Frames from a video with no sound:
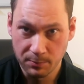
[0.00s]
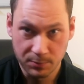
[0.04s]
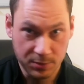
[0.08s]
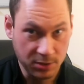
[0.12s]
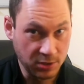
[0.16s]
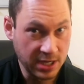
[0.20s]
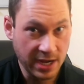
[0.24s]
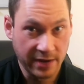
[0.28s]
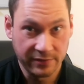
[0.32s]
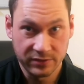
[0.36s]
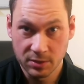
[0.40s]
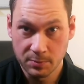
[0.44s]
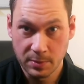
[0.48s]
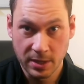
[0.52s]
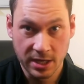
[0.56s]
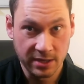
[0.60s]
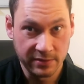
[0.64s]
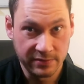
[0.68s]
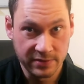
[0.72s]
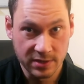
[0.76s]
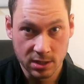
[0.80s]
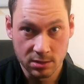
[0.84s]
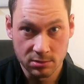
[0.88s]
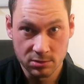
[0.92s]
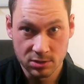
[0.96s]
You'd have to pay for
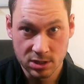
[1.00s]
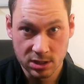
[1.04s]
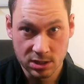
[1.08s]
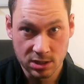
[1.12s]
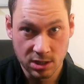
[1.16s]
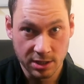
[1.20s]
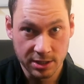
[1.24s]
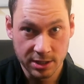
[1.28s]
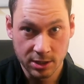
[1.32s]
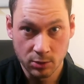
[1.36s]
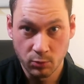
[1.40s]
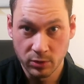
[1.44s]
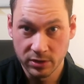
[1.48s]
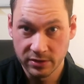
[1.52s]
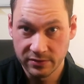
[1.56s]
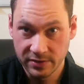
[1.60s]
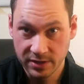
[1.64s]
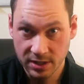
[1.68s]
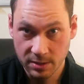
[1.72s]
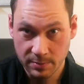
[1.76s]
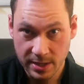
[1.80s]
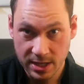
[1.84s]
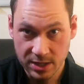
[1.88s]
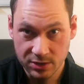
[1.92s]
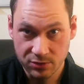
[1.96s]
those just like you would for your
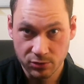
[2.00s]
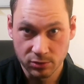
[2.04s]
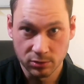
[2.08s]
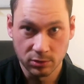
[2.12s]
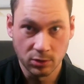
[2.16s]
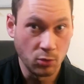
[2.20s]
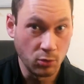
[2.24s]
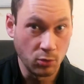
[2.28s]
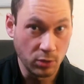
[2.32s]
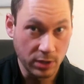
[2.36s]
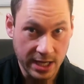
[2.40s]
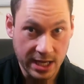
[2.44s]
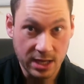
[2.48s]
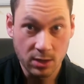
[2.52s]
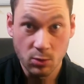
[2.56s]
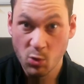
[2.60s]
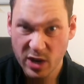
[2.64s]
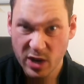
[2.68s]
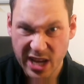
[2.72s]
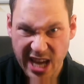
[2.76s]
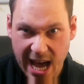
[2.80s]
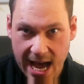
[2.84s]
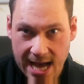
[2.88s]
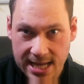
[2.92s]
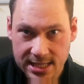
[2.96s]
petrol or, or
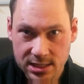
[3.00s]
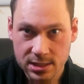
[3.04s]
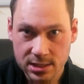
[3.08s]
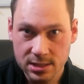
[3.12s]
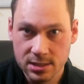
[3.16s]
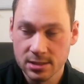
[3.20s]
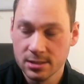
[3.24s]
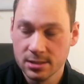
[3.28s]
gas.